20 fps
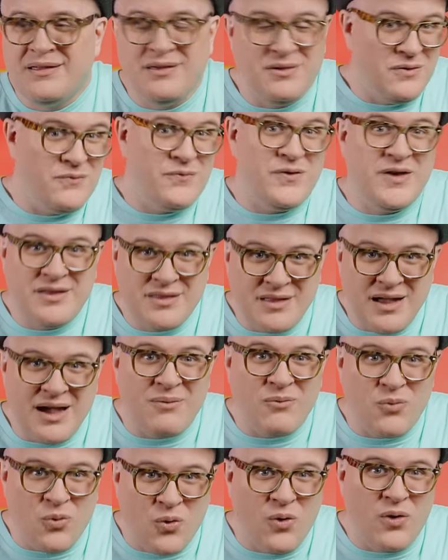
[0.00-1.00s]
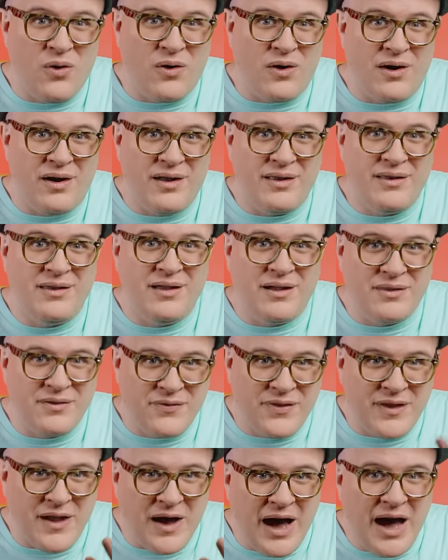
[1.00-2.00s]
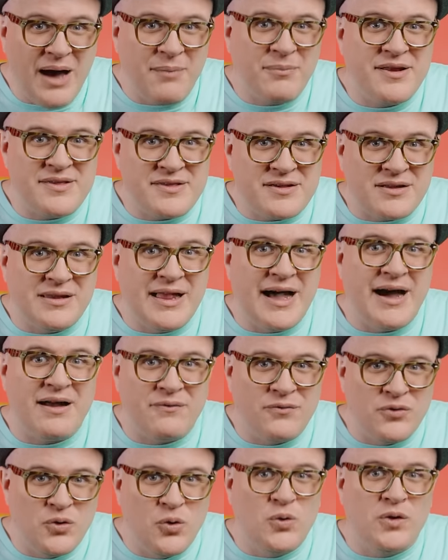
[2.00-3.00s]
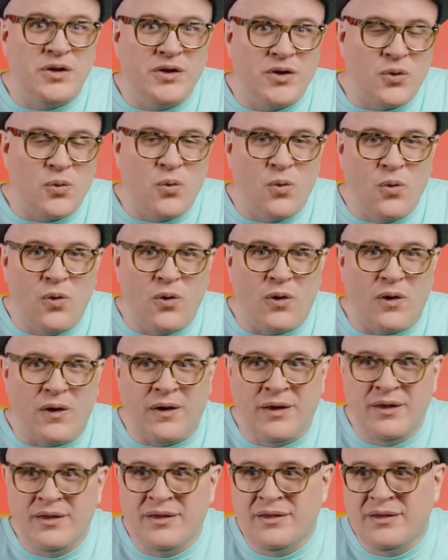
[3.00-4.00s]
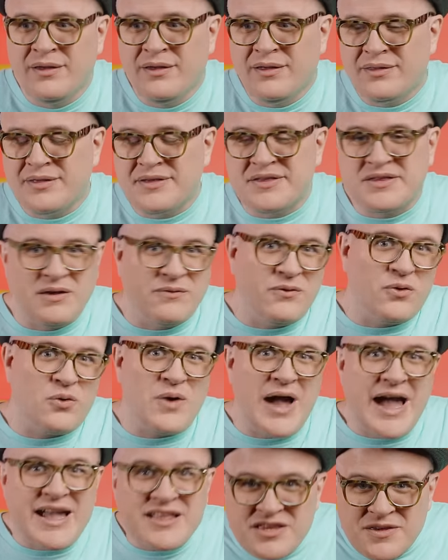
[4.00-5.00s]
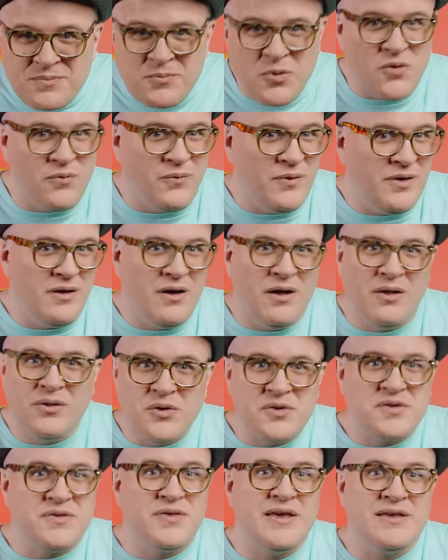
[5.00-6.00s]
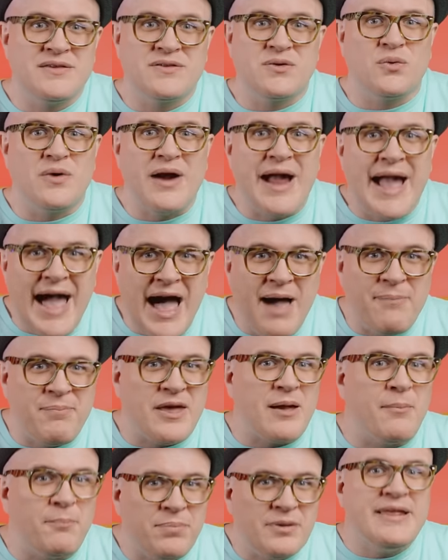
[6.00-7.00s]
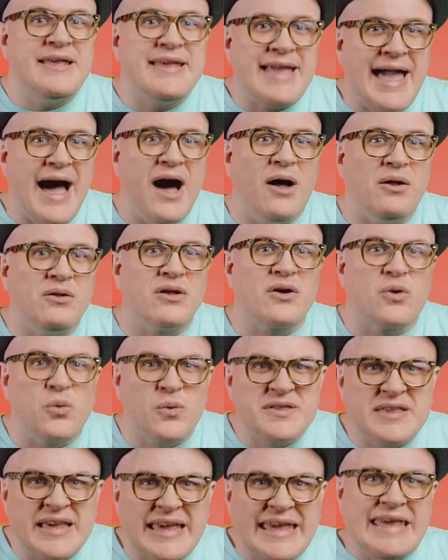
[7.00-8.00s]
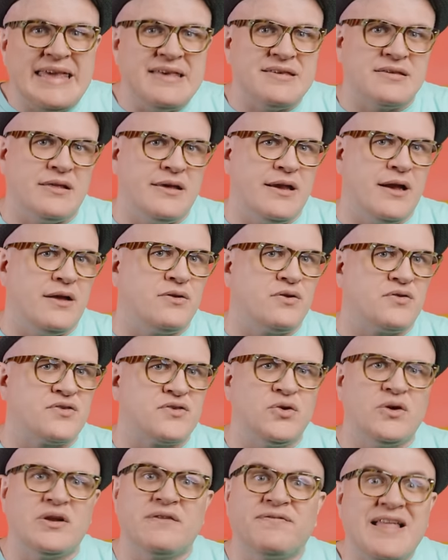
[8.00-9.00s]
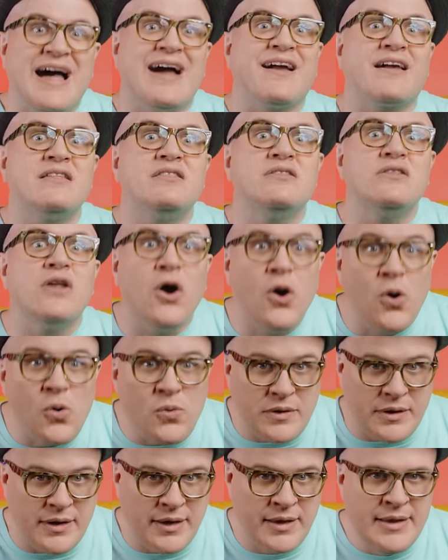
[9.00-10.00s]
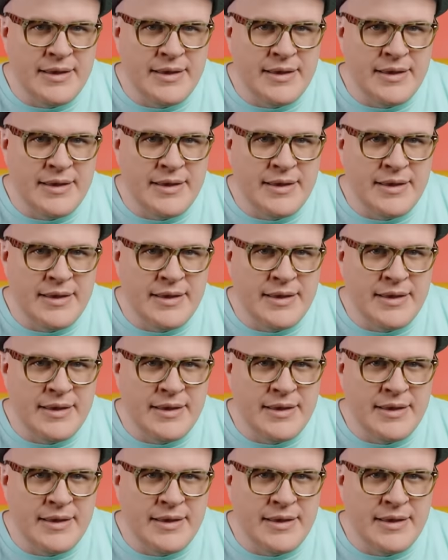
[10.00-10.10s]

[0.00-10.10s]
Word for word: you know, the Vietnam War, and under the ominous cloud of nuclear war, the civil rights movement, all those things that were happening. A bleak outlook was easily understood, if not condoned.